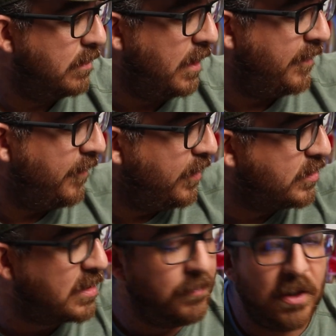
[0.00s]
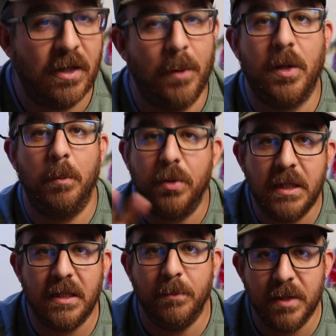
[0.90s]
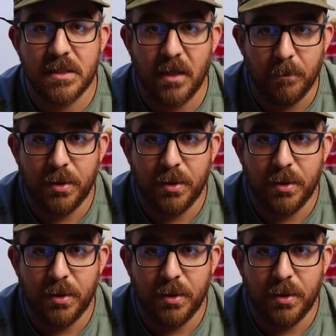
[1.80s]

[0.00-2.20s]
If, if, there's something that I'm completely missing,